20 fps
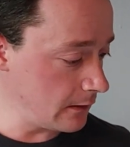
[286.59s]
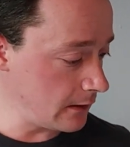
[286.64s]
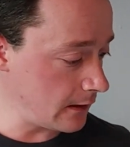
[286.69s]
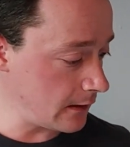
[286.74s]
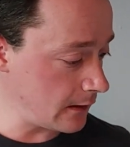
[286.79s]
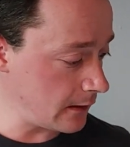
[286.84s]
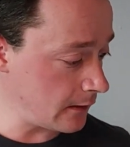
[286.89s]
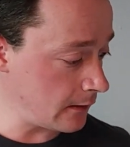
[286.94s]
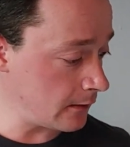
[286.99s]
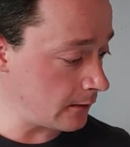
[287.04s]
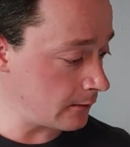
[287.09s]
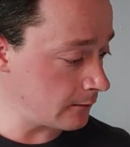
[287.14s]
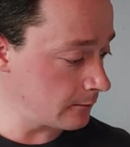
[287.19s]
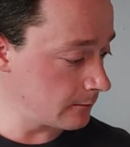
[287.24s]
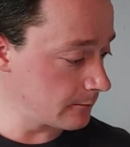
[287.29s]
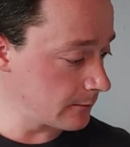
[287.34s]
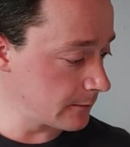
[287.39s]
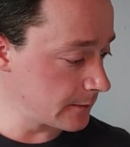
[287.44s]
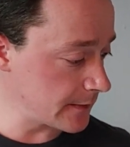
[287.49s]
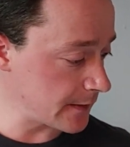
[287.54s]

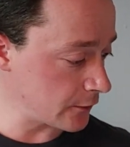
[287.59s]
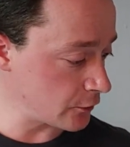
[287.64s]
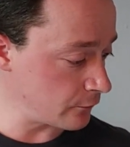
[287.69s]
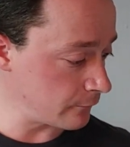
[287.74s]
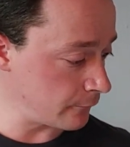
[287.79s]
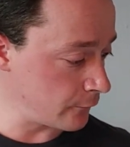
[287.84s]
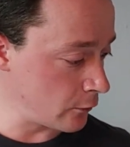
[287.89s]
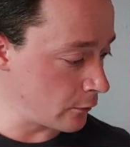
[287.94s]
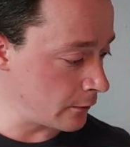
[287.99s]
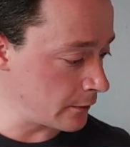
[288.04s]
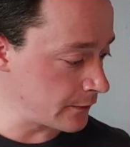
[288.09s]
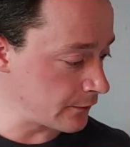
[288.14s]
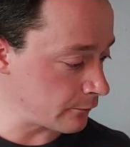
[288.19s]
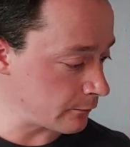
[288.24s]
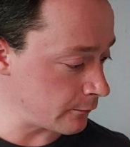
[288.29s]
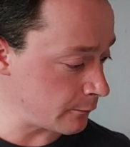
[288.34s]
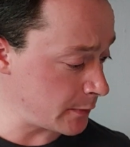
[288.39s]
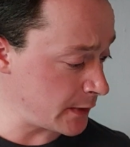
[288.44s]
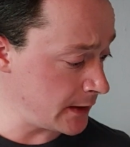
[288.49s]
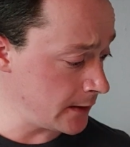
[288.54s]
Section 4 is
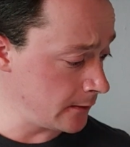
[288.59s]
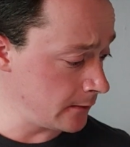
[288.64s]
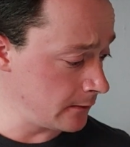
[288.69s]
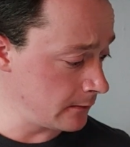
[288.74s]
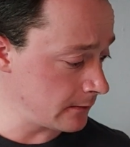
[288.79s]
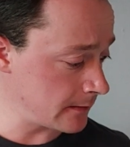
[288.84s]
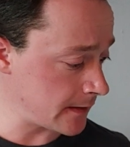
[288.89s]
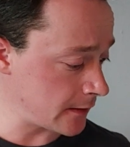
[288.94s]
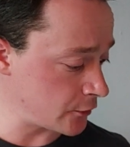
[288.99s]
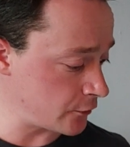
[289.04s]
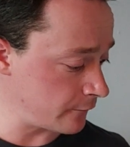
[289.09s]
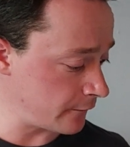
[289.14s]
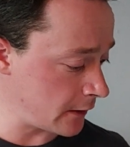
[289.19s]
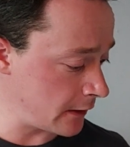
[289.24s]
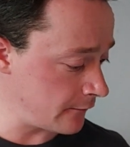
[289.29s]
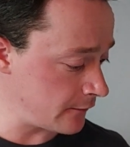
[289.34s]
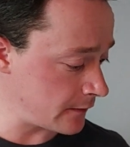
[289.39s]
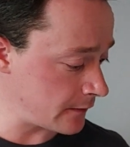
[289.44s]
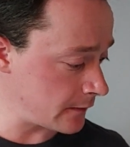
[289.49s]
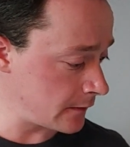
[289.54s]
repeal, Section
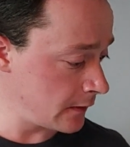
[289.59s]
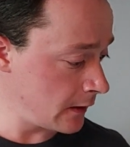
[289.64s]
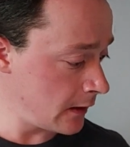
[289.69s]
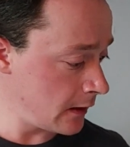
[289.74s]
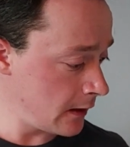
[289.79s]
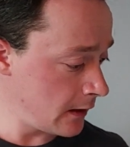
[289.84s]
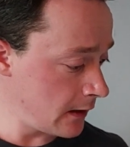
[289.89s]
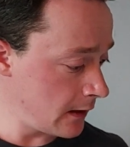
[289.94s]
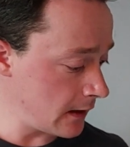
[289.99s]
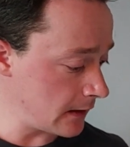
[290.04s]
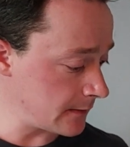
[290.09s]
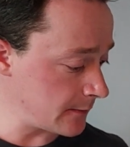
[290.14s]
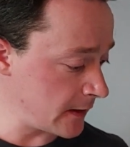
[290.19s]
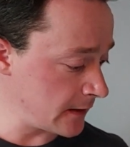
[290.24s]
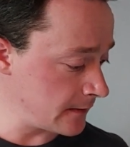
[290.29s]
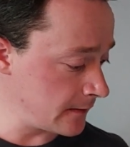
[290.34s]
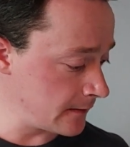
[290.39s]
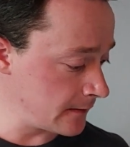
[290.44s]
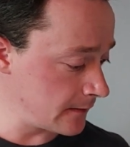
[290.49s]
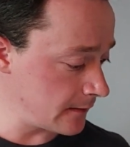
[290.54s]
5 is
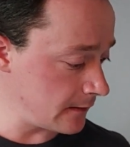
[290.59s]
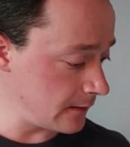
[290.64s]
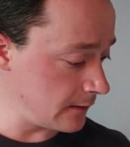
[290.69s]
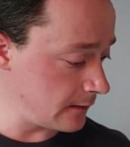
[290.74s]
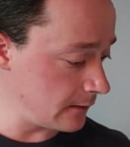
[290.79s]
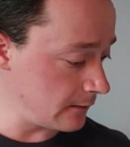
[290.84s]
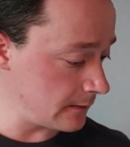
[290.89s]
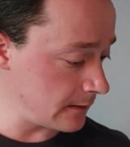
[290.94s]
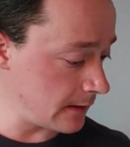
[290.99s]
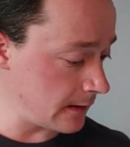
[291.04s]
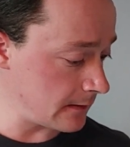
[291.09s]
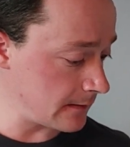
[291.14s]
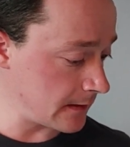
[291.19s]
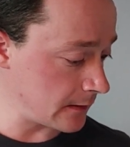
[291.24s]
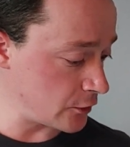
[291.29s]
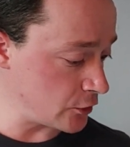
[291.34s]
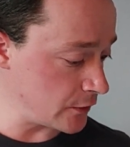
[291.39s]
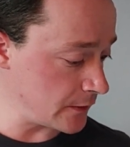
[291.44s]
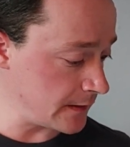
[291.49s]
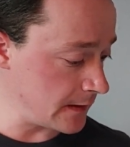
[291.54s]
expenses,
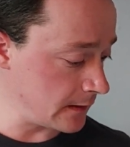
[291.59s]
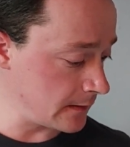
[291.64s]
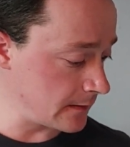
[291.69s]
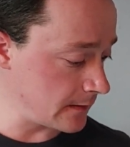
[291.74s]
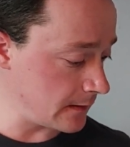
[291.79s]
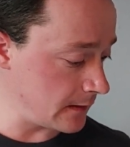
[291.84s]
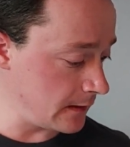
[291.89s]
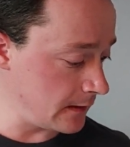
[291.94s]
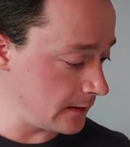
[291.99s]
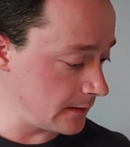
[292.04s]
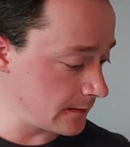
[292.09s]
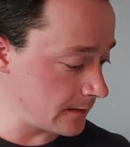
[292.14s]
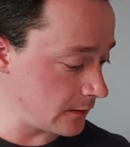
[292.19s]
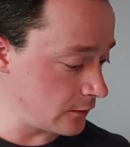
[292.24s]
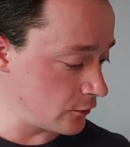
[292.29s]
Section 6 is